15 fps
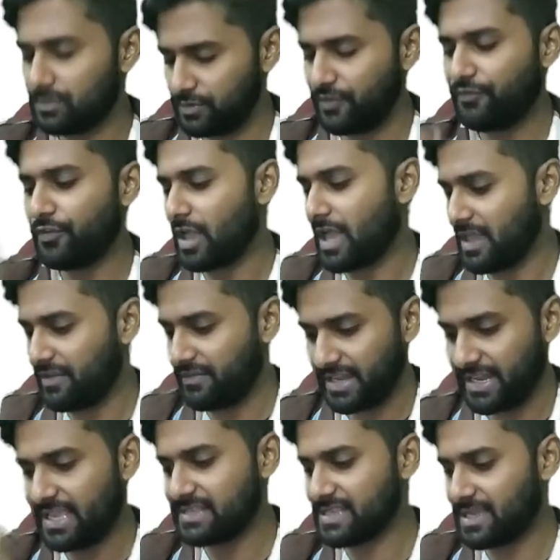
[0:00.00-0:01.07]
If you have
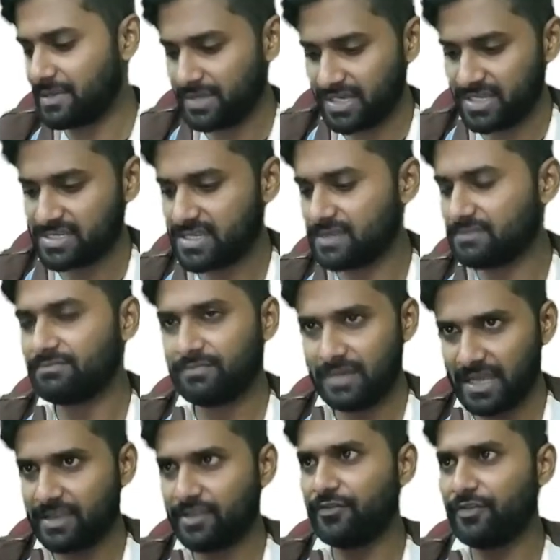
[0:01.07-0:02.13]
any examination,
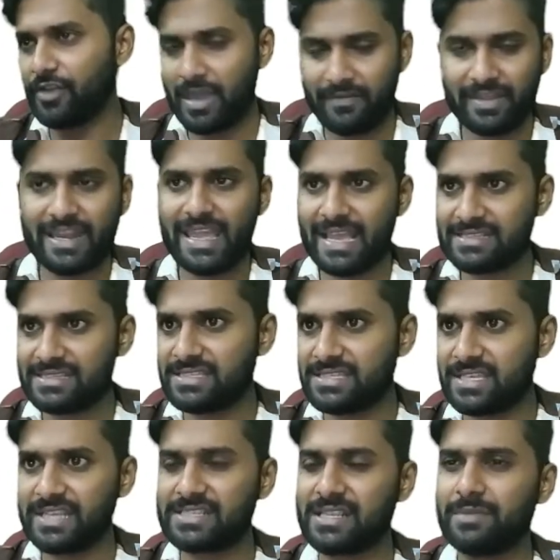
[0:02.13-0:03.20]
like if you have any Accenture
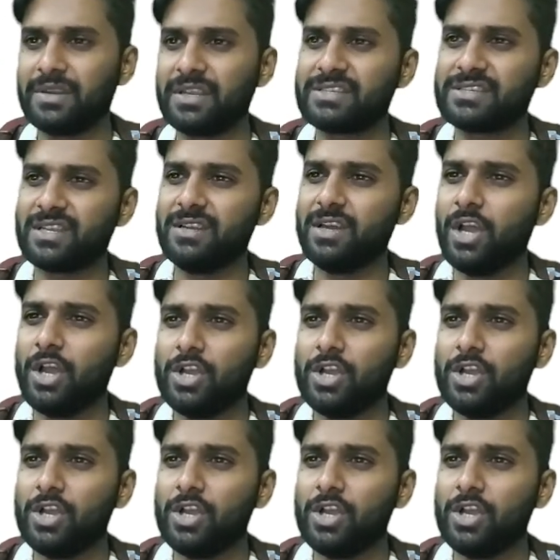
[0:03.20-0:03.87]
examination,